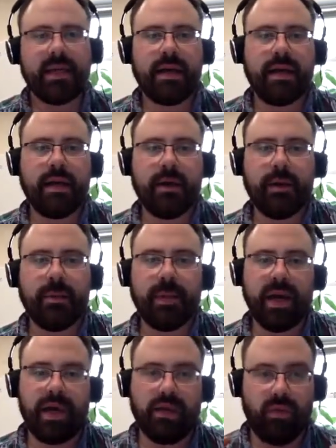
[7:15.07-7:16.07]

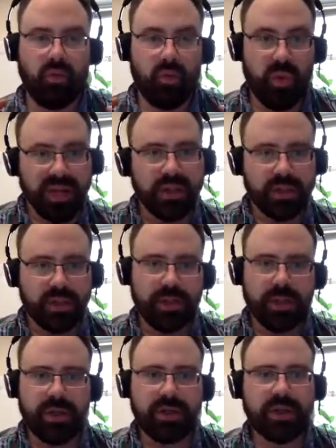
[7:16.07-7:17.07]
and register
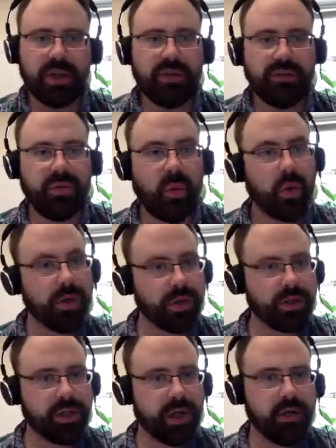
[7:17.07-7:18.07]
yourself or
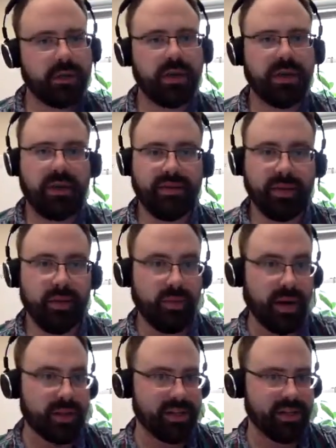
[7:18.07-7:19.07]
your child. If you
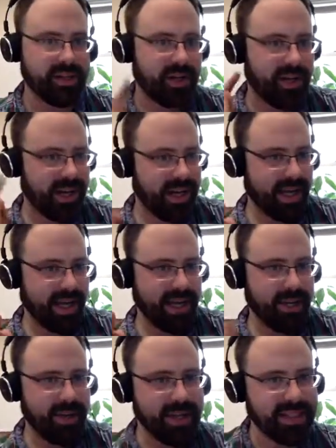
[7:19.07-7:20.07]
register,
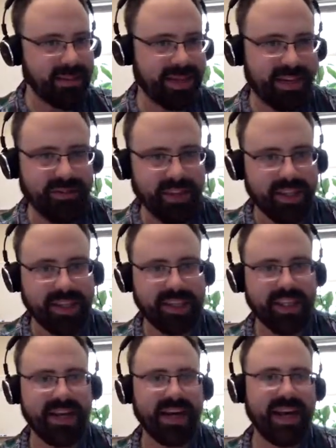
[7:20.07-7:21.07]
you get to be a
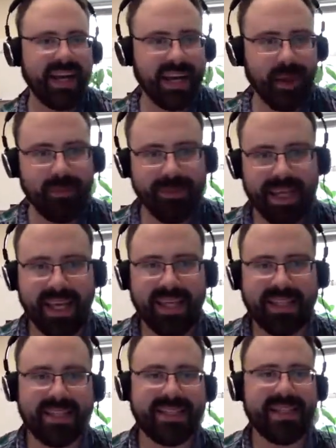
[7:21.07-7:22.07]
volunteer and help the
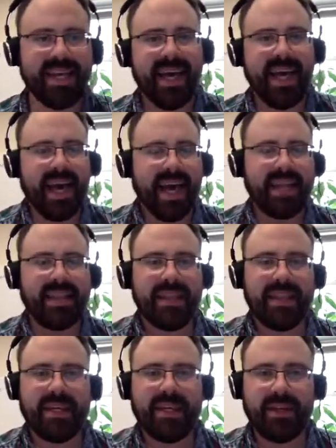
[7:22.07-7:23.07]
kids. And
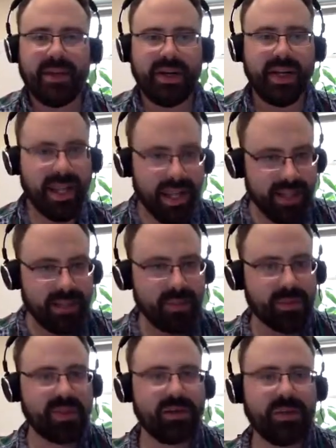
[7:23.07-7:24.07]
then your kids,
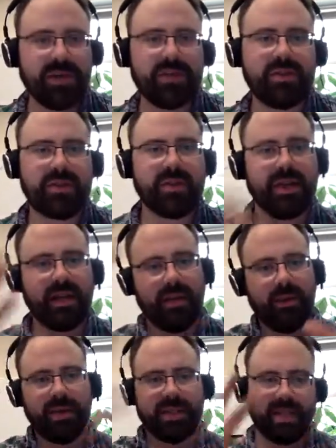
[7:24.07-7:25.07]
once they're registered, they
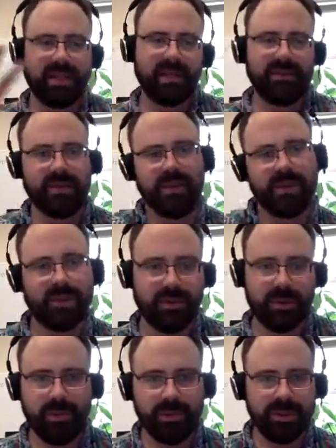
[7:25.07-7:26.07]
go into different
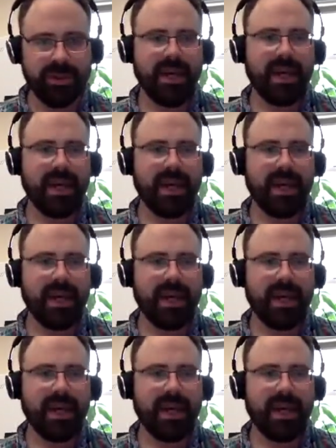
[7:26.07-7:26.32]
groups,